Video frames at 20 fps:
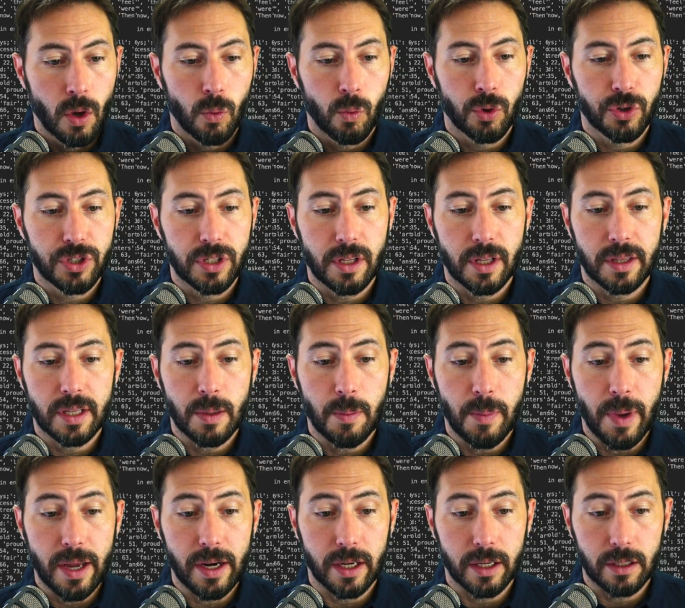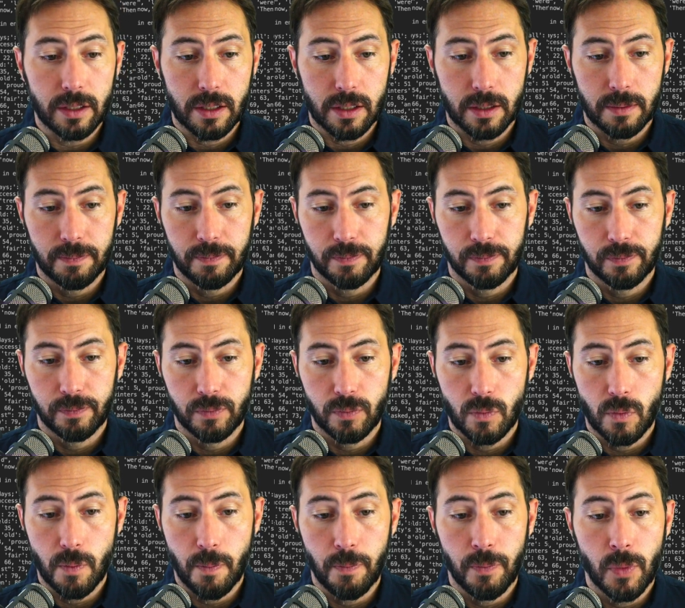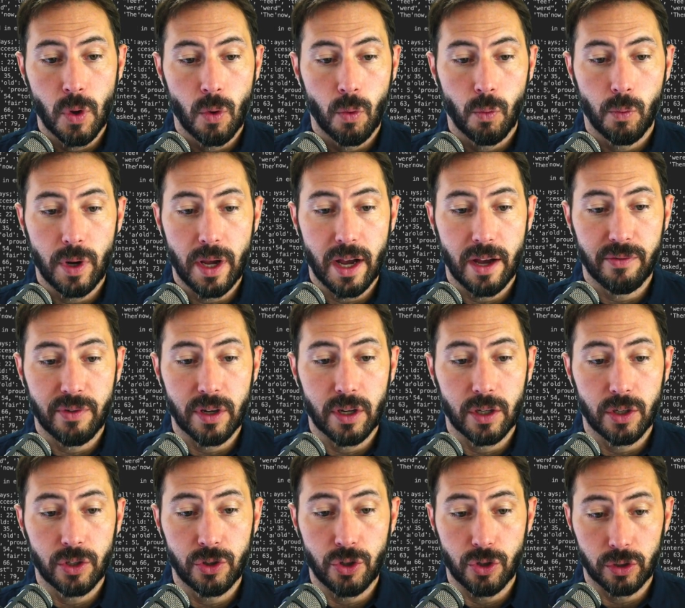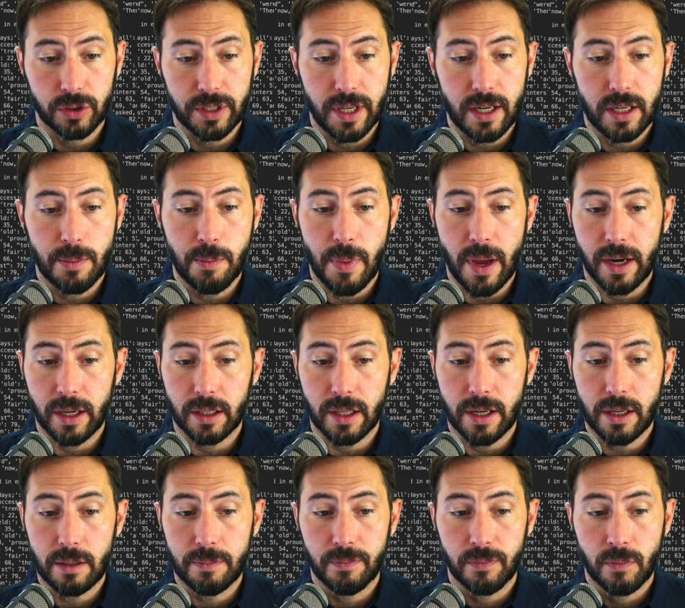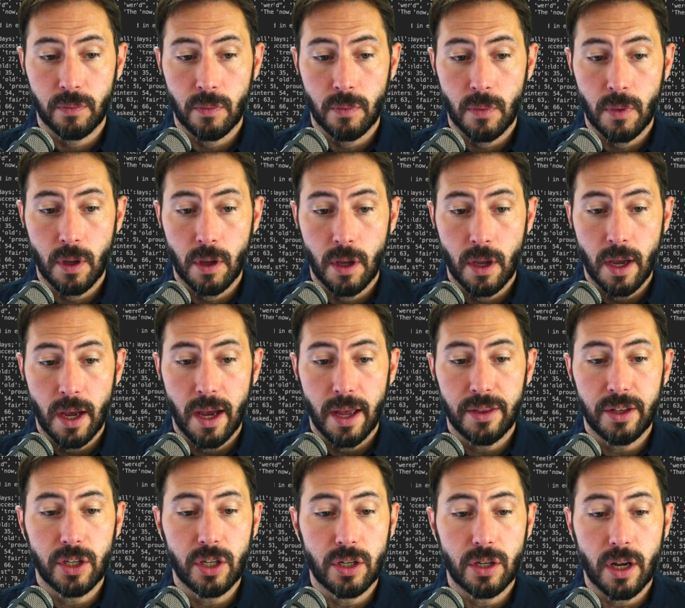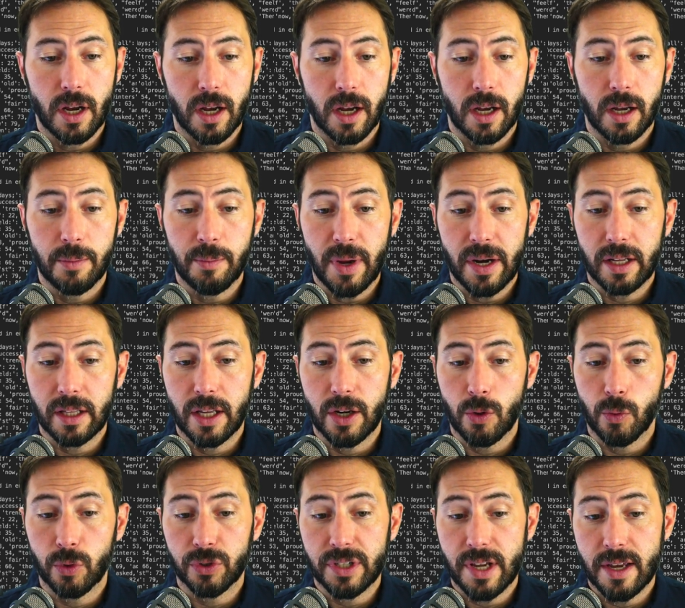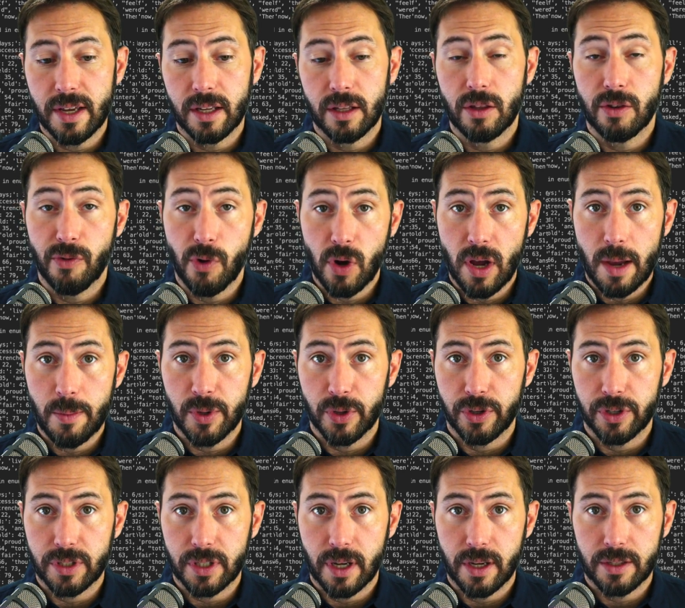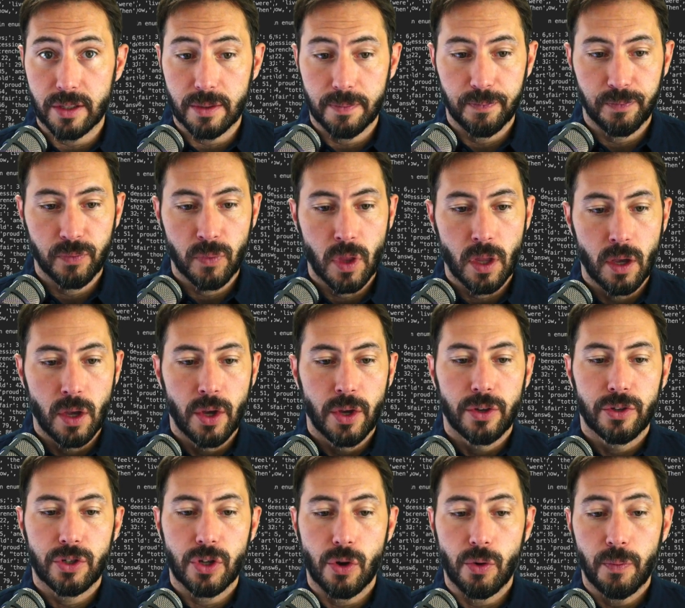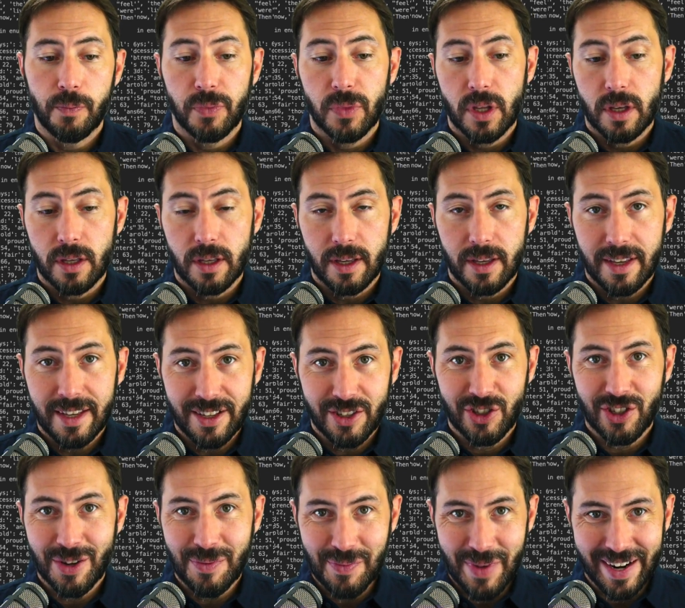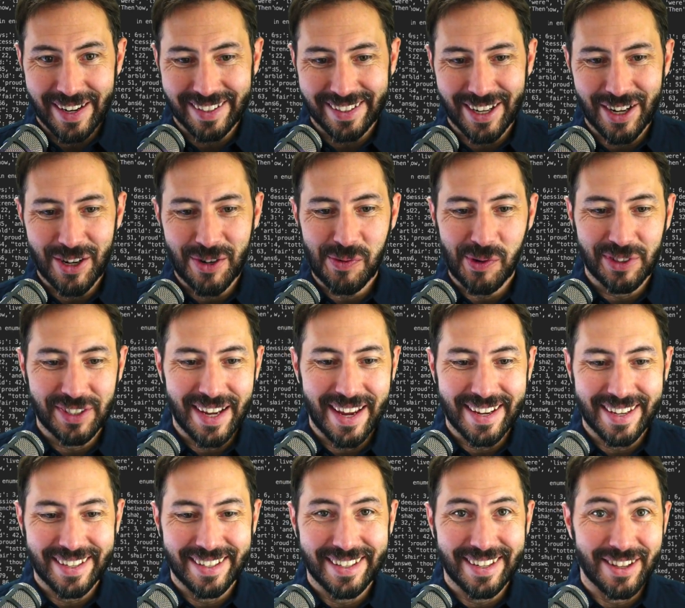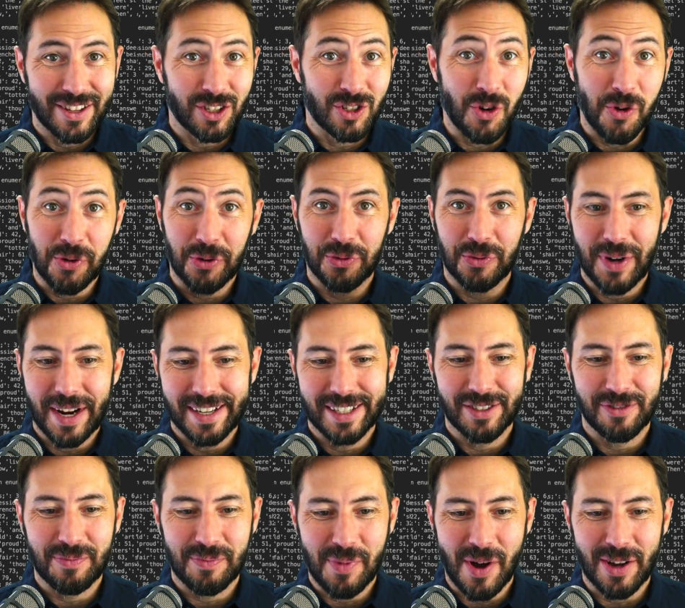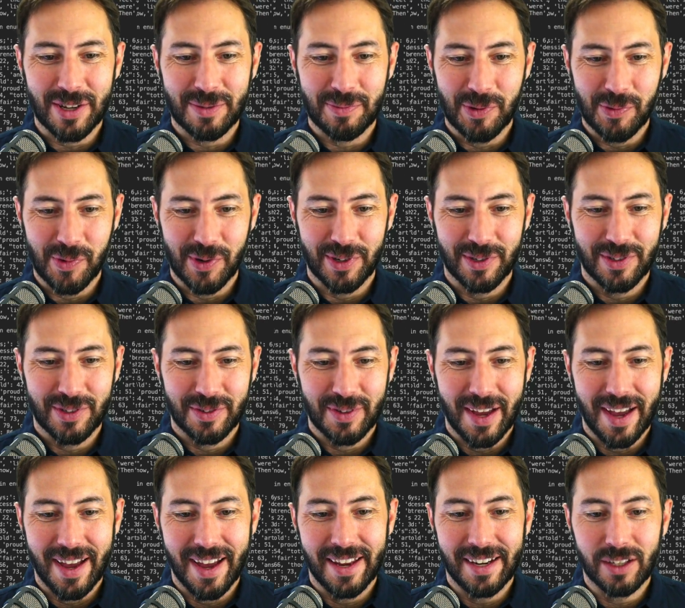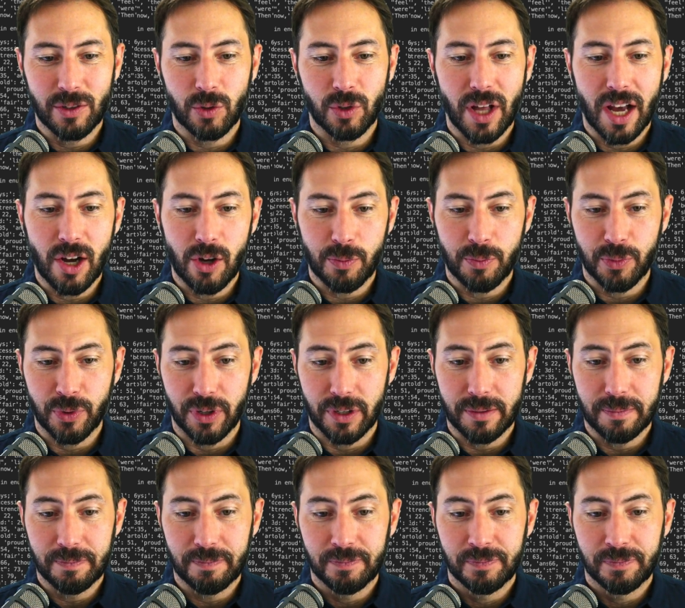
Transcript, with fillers: we'll see that the embeddings, we have a, a neural net embedding layer, and then uh, embedding layer will take in the vocabulary size. So each embedding layer will take in the total range of possible words, and it will output